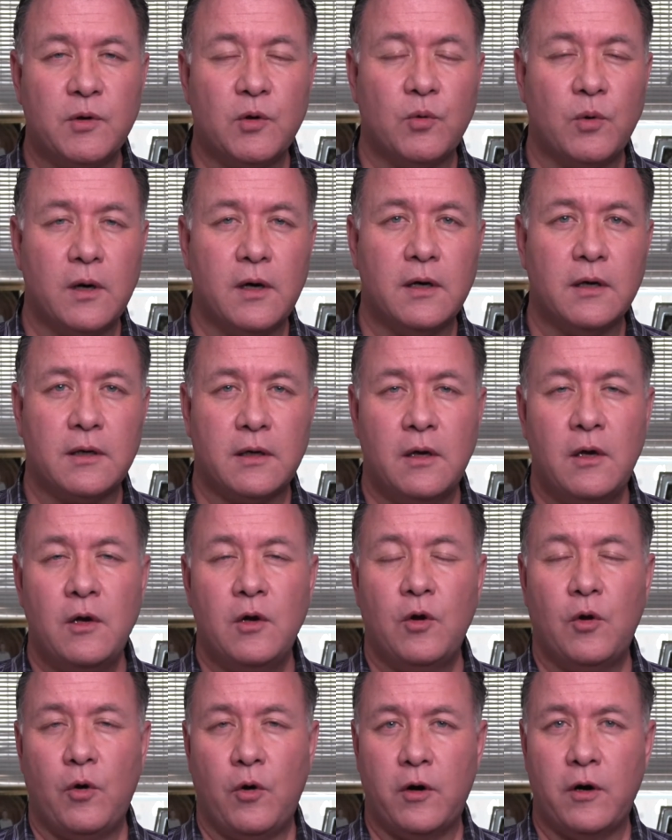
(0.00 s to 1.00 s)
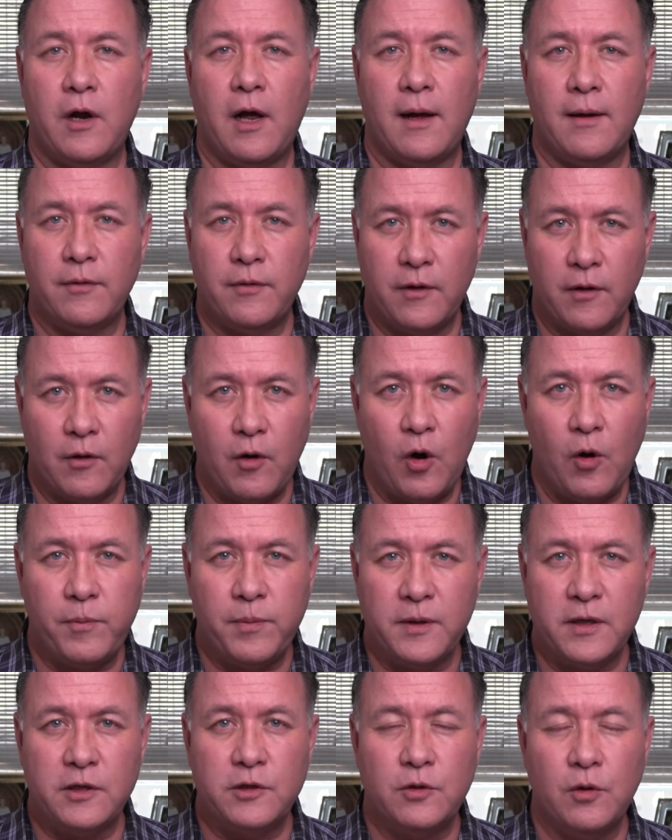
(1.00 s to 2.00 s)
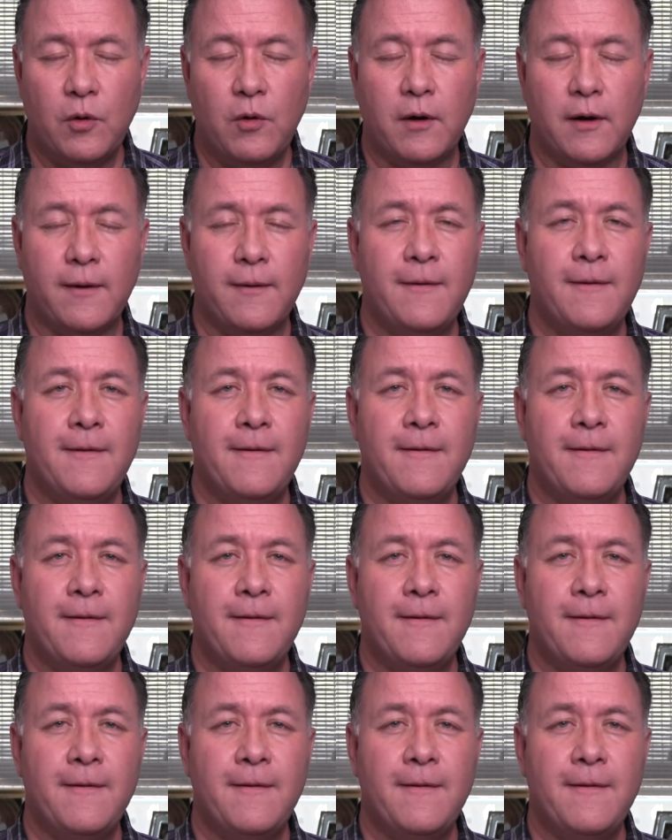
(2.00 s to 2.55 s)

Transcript: to work or not, they'll open the door.